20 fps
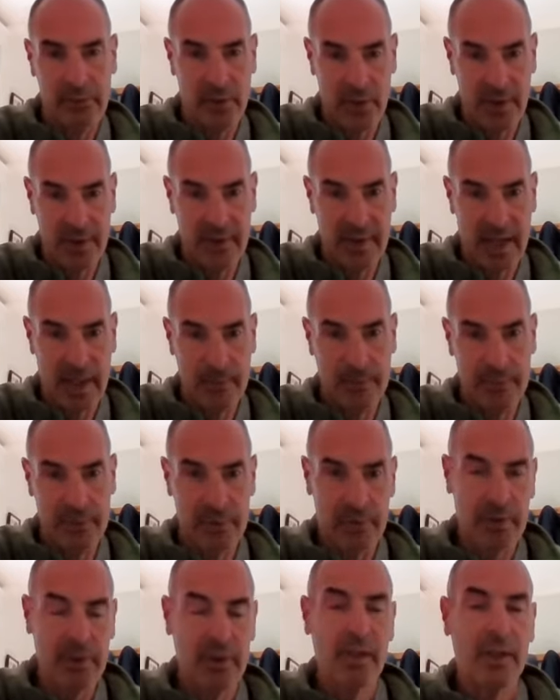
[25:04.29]
for
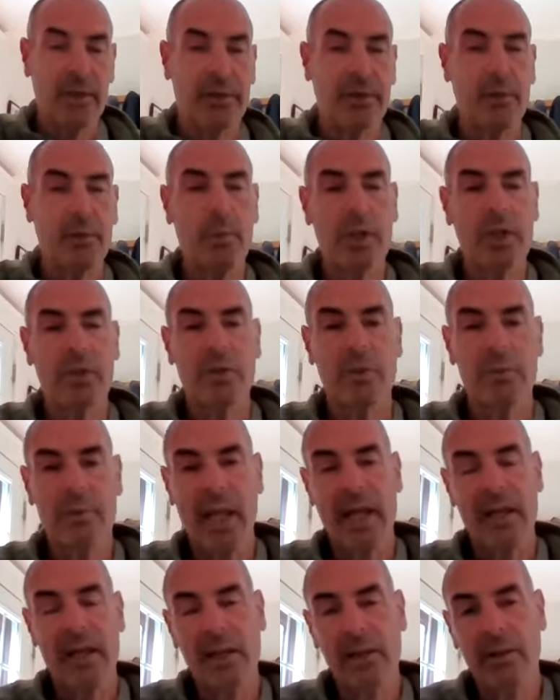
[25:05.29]
example, which
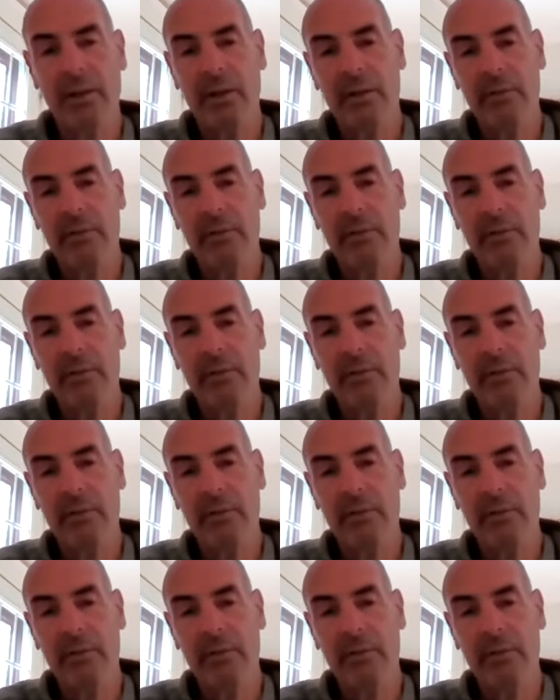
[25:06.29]
then